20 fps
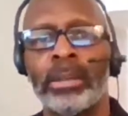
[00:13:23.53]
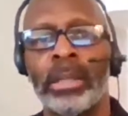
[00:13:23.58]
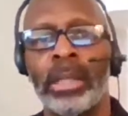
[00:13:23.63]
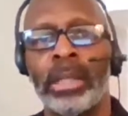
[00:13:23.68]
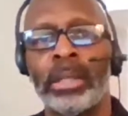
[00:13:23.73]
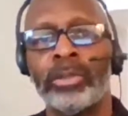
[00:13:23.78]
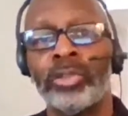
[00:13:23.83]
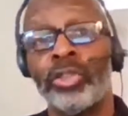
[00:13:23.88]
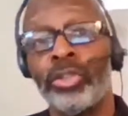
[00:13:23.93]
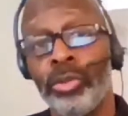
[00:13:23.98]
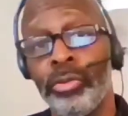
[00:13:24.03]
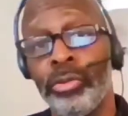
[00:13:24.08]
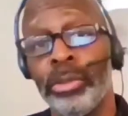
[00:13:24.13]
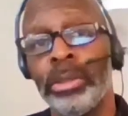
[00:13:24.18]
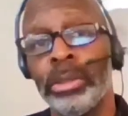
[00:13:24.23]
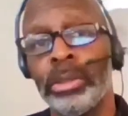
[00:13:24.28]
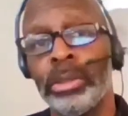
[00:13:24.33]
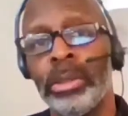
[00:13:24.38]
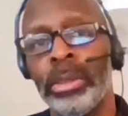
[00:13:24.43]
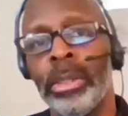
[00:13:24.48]

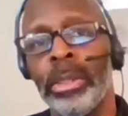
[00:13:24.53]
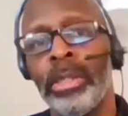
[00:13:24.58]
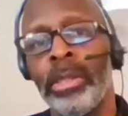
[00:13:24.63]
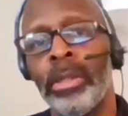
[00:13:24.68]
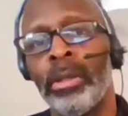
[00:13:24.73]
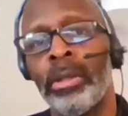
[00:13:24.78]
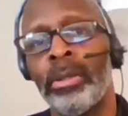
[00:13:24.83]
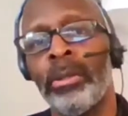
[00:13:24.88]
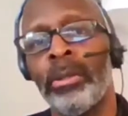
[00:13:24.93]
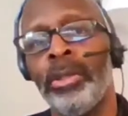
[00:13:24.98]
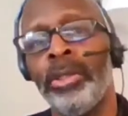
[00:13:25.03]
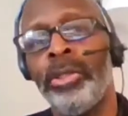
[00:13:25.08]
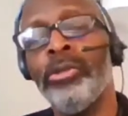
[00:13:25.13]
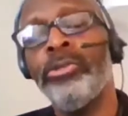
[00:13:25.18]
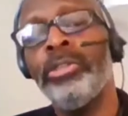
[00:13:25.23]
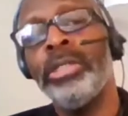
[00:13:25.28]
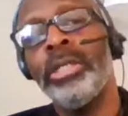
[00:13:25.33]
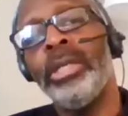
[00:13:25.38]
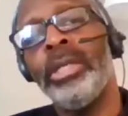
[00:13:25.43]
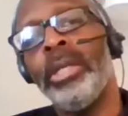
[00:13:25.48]
students
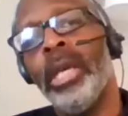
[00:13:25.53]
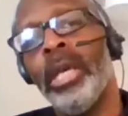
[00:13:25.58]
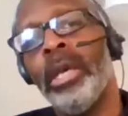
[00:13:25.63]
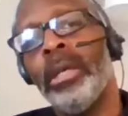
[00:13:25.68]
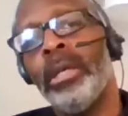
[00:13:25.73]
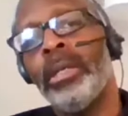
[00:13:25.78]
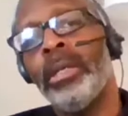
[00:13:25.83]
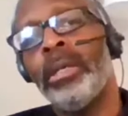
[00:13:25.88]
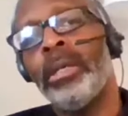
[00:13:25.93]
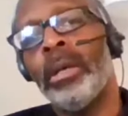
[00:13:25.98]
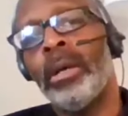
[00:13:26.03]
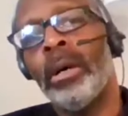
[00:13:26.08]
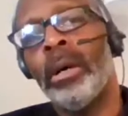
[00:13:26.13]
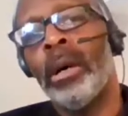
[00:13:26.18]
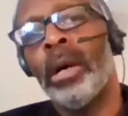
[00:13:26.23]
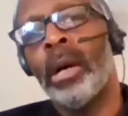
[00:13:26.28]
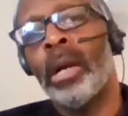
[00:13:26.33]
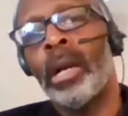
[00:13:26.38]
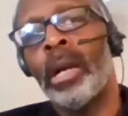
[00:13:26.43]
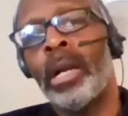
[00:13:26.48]
usually
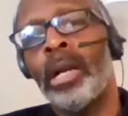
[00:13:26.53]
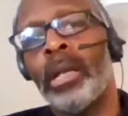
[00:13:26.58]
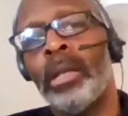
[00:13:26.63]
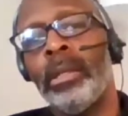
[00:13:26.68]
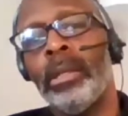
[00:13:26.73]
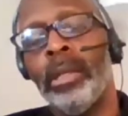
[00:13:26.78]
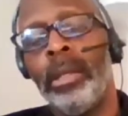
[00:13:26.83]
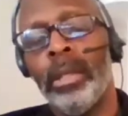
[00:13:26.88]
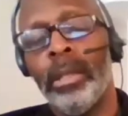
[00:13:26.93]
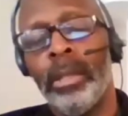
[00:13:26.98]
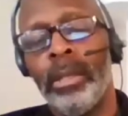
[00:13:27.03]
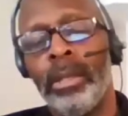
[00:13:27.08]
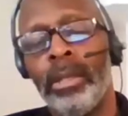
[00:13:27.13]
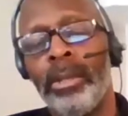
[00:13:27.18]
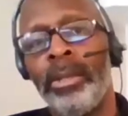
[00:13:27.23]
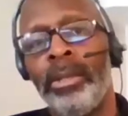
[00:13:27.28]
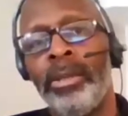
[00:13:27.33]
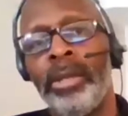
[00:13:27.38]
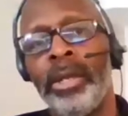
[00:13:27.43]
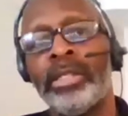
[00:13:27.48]
are
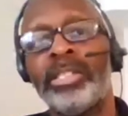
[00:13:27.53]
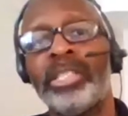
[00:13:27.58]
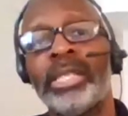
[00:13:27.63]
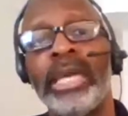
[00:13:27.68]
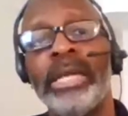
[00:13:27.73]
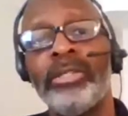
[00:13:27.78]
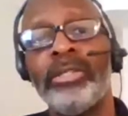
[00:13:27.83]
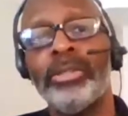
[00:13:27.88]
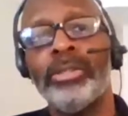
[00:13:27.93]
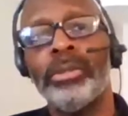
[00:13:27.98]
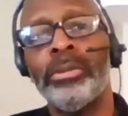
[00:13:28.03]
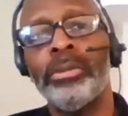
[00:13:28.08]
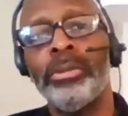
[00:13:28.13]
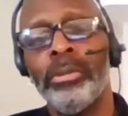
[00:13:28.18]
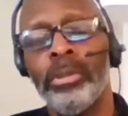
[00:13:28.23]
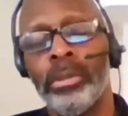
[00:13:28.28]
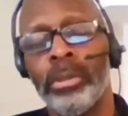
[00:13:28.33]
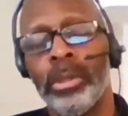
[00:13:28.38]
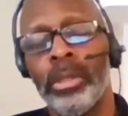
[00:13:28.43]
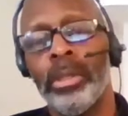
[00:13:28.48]
their
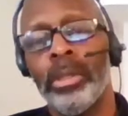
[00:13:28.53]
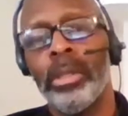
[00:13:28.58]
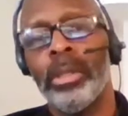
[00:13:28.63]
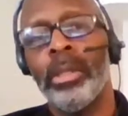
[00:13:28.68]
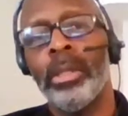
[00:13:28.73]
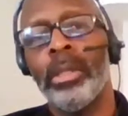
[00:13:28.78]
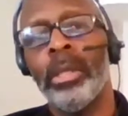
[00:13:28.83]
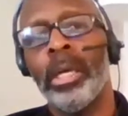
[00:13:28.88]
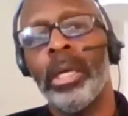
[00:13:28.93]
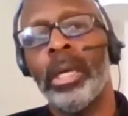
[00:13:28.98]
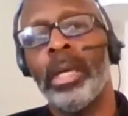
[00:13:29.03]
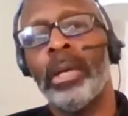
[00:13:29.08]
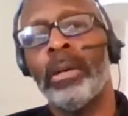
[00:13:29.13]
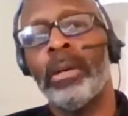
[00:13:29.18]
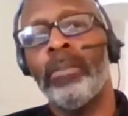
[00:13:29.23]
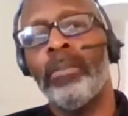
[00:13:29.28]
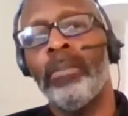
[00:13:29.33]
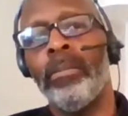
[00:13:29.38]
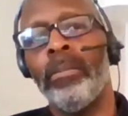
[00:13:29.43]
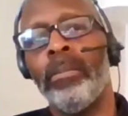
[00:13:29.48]
schedule,
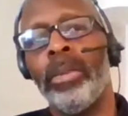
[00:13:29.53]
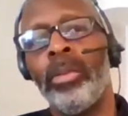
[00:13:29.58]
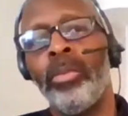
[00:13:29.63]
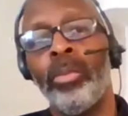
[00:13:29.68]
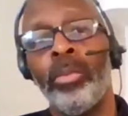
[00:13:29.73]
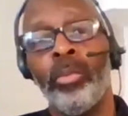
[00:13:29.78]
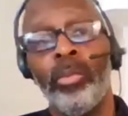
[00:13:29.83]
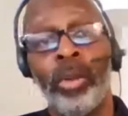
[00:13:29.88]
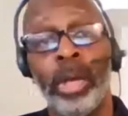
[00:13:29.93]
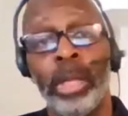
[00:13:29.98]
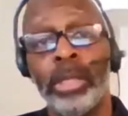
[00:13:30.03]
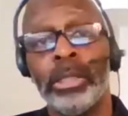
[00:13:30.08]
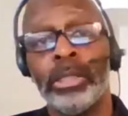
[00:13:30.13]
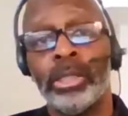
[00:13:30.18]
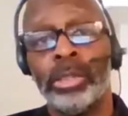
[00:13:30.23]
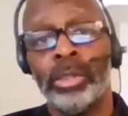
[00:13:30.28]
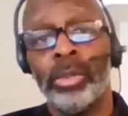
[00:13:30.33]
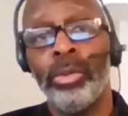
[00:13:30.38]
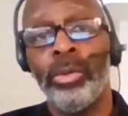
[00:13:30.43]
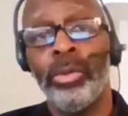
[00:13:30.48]
whether it's
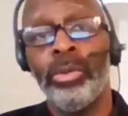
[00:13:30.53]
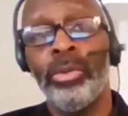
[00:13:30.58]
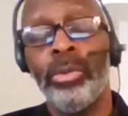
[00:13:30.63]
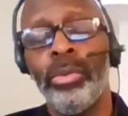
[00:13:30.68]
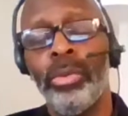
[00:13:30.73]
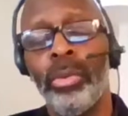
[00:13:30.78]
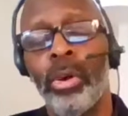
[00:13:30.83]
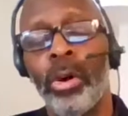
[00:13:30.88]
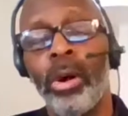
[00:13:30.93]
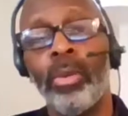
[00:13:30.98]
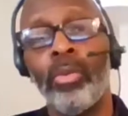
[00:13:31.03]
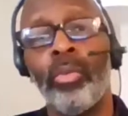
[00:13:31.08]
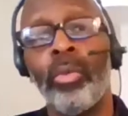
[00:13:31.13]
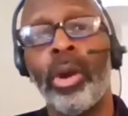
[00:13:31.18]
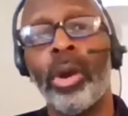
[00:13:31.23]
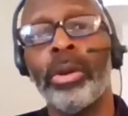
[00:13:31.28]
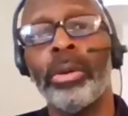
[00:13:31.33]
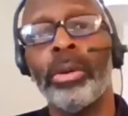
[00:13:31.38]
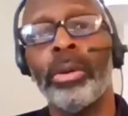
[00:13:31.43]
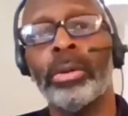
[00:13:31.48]
school or
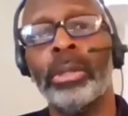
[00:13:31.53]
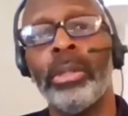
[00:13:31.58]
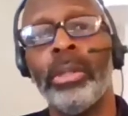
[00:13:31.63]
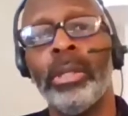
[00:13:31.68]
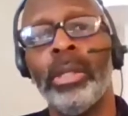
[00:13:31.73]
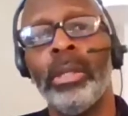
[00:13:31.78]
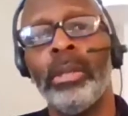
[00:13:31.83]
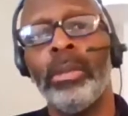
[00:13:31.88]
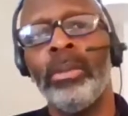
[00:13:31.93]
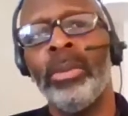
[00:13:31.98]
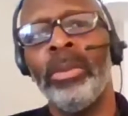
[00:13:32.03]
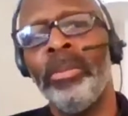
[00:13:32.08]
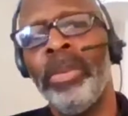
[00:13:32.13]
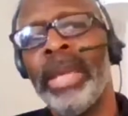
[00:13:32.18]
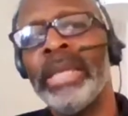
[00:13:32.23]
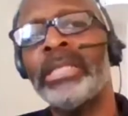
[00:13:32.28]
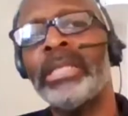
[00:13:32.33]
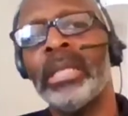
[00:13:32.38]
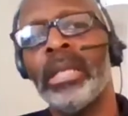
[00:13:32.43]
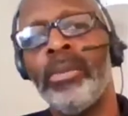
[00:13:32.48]
work. I mean,
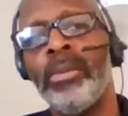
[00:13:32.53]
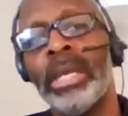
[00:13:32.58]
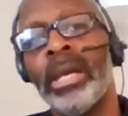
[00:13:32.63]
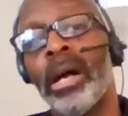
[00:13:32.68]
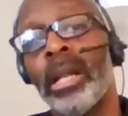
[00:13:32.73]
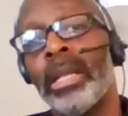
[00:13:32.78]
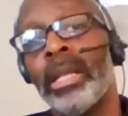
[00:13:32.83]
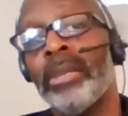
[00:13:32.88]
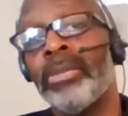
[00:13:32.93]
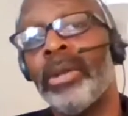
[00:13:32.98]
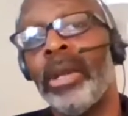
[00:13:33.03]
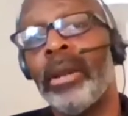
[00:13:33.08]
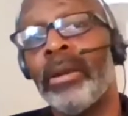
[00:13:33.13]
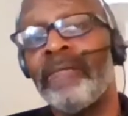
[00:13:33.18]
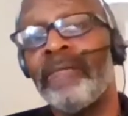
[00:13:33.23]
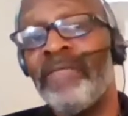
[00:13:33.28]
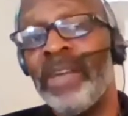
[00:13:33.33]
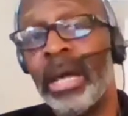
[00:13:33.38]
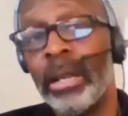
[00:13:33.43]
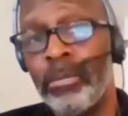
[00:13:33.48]
basically, we call that their
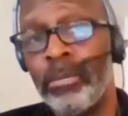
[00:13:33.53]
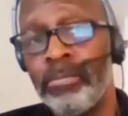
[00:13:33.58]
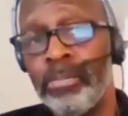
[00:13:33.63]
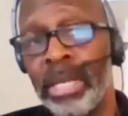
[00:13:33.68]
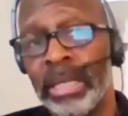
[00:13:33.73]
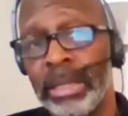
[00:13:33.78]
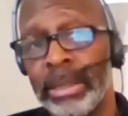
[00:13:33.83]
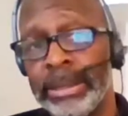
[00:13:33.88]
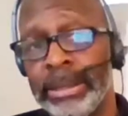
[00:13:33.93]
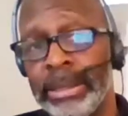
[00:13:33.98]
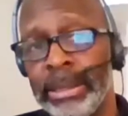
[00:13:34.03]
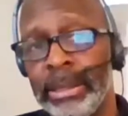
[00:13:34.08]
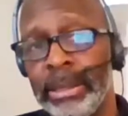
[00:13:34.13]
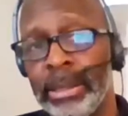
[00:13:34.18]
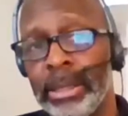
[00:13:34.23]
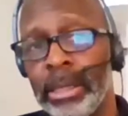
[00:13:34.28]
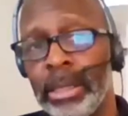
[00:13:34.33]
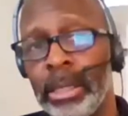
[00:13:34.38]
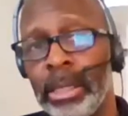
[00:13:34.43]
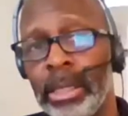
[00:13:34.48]
availability
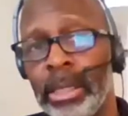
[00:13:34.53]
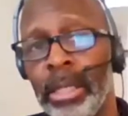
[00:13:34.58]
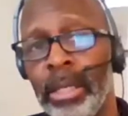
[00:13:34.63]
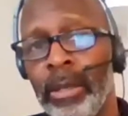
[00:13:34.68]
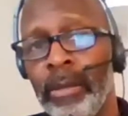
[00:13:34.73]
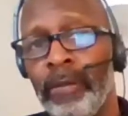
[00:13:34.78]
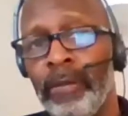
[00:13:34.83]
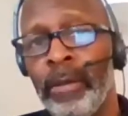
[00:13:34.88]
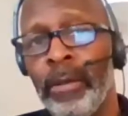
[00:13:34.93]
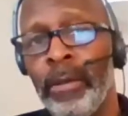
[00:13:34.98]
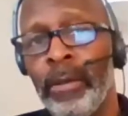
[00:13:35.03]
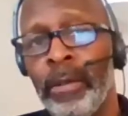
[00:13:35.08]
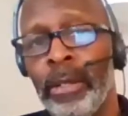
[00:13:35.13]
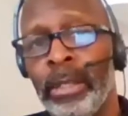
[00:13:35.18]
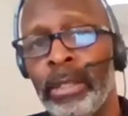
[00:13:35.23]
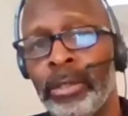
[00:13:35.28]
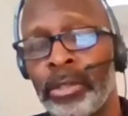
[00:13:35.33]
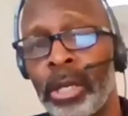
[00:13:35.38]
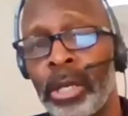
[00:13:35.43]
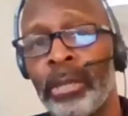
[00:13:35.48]

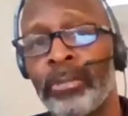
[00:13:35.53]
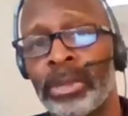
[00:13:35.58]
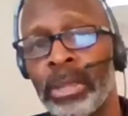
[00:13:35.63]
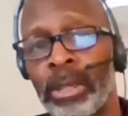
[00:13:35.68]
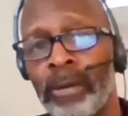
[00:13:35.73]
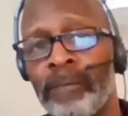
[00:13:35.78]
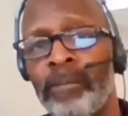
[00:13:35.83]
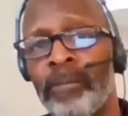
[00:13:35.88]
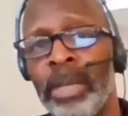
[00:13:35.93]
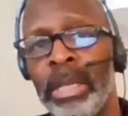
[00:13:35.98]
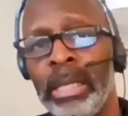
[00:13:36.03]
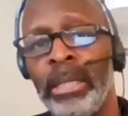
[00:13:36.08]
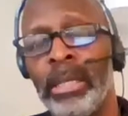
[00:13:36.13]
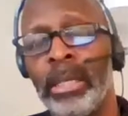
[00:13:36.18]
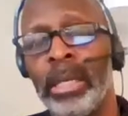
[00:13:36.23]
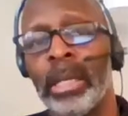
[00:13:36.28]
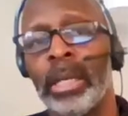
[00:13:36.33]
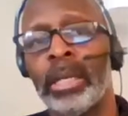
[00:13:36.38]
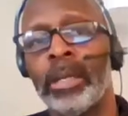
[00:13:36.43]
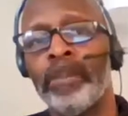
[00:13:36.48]
in terms of being
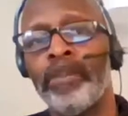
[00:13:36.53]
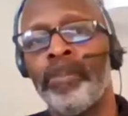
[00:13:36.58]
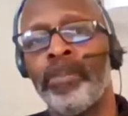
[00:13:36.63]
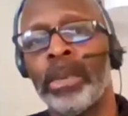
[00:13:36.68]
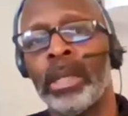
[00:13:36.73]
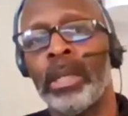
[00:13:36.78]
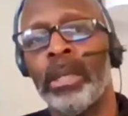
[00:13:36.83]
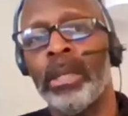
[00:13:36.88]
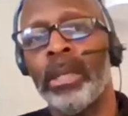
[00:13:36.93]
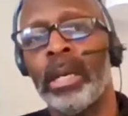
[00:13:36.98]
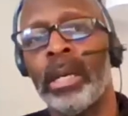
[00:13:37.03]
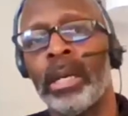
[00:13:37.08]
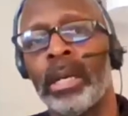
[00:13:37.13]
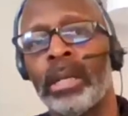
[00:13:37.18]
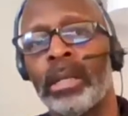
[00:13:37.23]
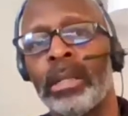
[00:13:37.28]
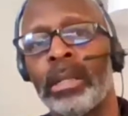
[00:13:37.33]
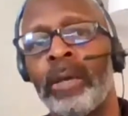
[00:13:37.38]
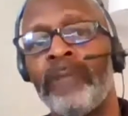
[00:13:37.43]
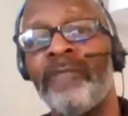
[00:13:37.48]

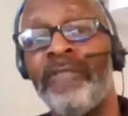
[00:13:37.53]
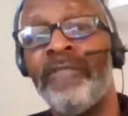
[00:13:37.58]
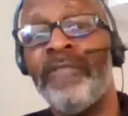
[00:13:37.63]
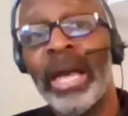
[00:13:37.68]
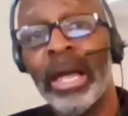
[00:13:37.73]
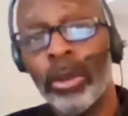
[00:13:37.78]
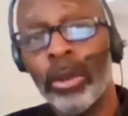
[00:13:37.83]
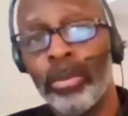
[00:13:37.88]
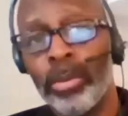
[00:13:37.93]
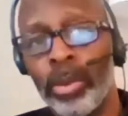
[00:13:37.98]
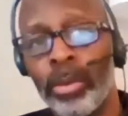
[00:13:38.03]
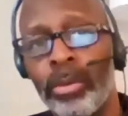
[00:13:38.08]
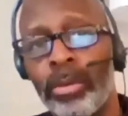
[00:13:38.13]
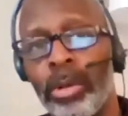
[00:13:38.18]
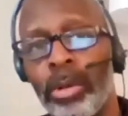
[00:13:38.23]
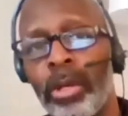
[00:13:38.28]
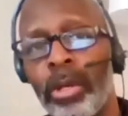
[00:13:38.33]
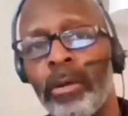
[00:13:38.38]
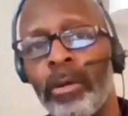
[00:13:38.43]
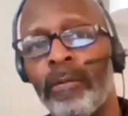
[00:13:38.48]
available
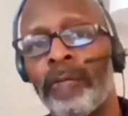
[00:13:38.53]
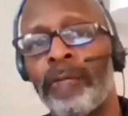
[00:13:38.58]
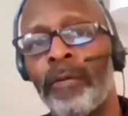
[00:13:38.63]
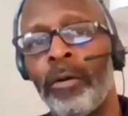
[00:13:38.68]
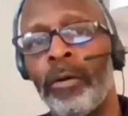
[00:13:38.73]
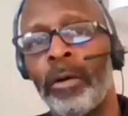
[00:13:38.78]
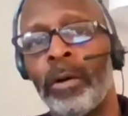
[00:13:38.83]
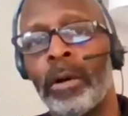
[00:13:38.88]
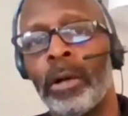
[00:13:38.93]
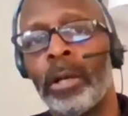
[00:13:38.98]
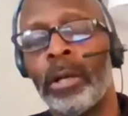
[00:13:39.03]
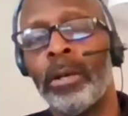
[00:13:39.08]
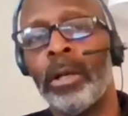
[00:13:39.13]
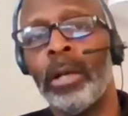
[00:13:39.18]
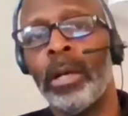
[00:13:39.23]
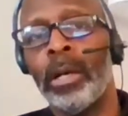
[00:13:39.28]
for